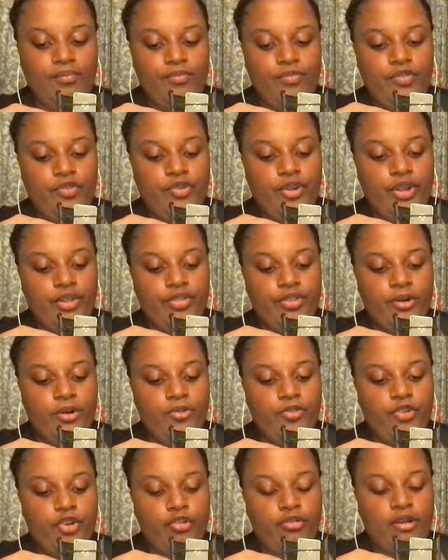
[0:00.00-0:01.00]
You can learn
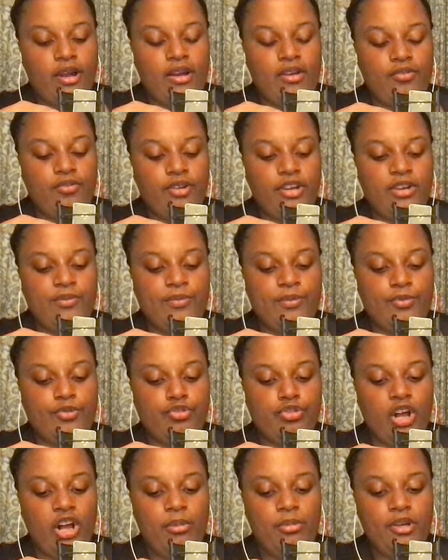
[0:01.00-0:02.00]
to create freedom from
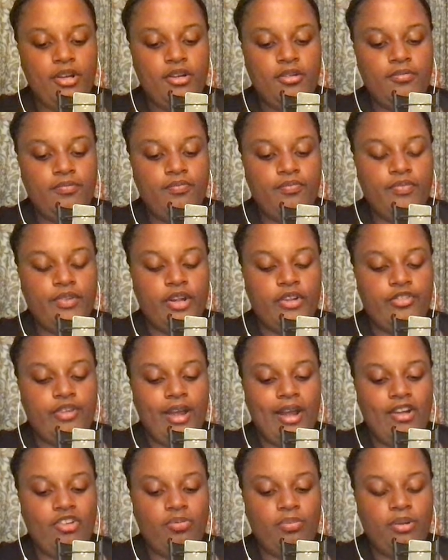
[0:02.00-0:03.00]
trauma,
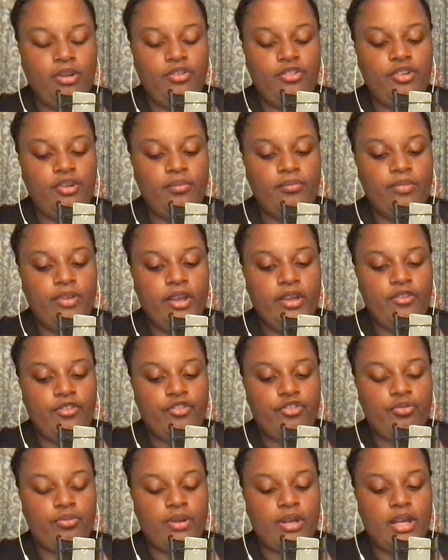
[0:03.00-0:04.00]
attachment,
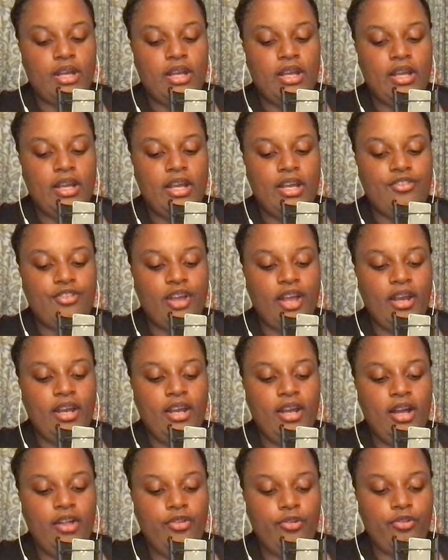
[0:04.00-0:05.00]
history, and any
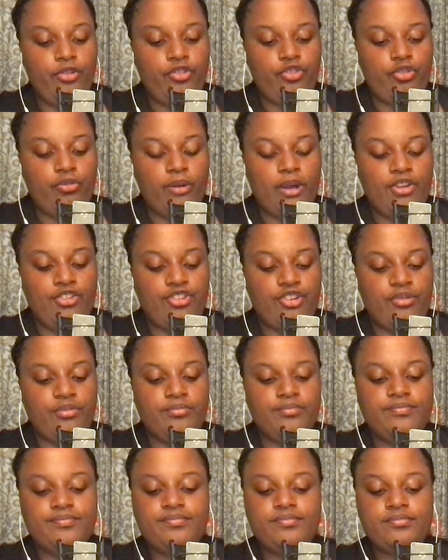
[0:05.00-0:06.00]
other situation
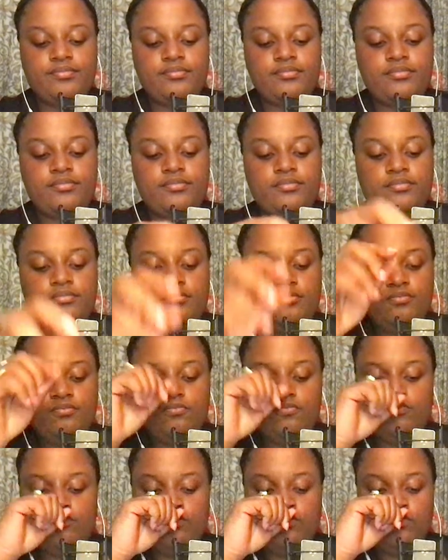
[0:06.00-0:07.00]

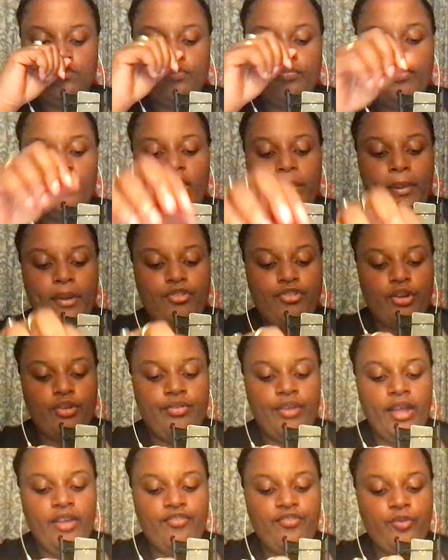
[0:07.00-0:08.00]
that may drain
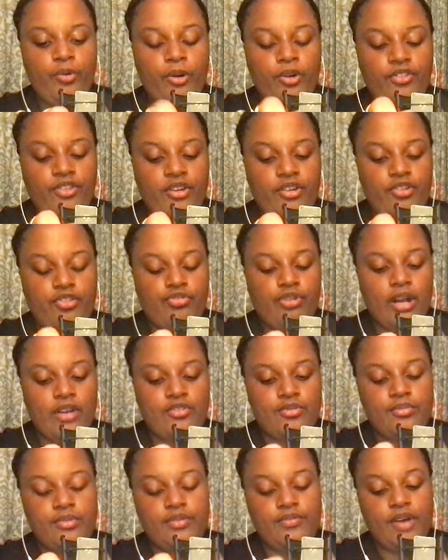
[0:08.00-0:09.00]
life force and distract
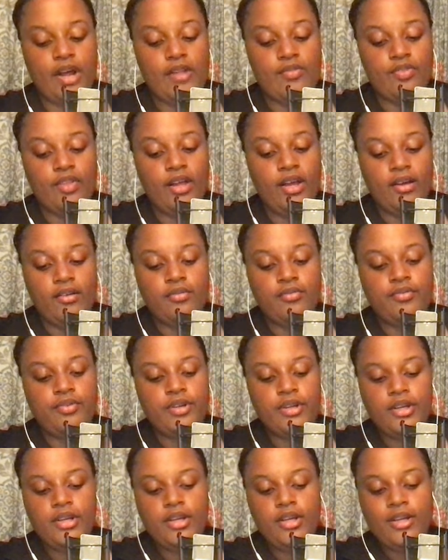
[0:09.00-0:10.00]
from divine love,
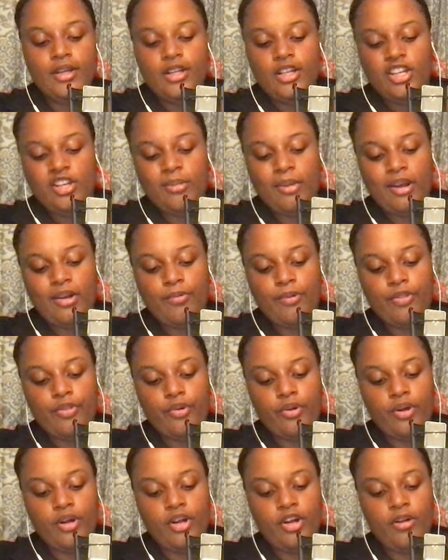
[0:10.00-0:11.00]
no matter whether
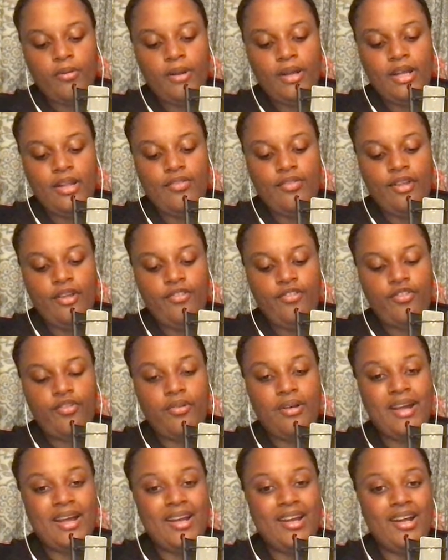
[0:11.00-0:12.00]
occurring in this
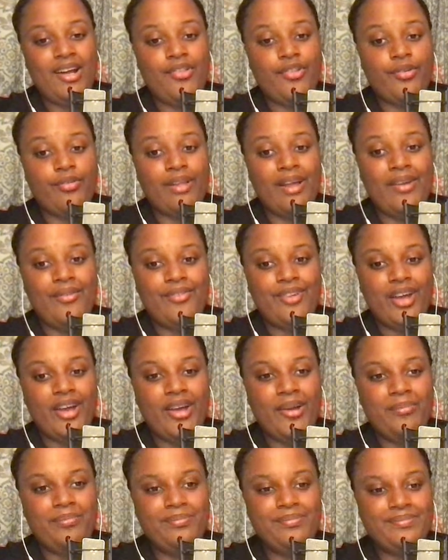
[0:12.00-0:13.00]
or any other
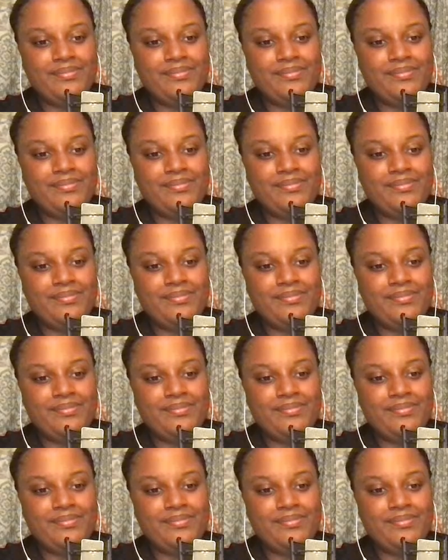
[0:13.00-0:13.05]
lifetime.